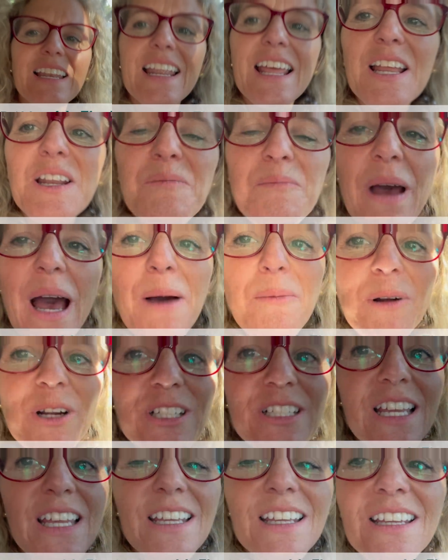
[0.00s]
yeah, and Pat are
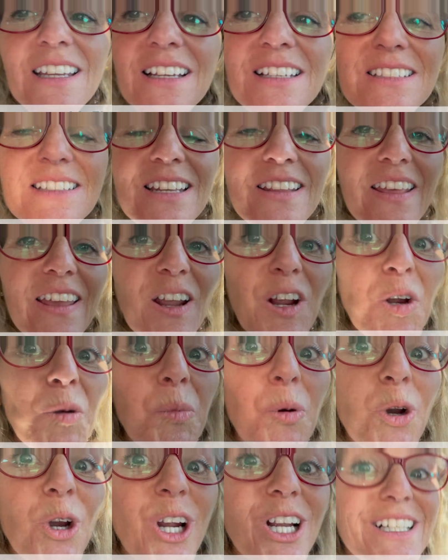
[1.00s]
taking us to the
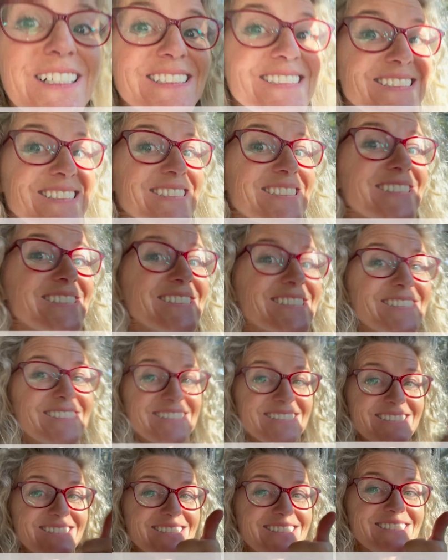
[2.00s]
airport. Six
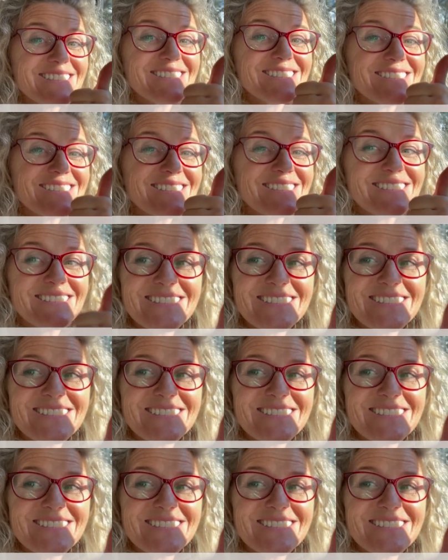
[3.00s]
thirty. Right.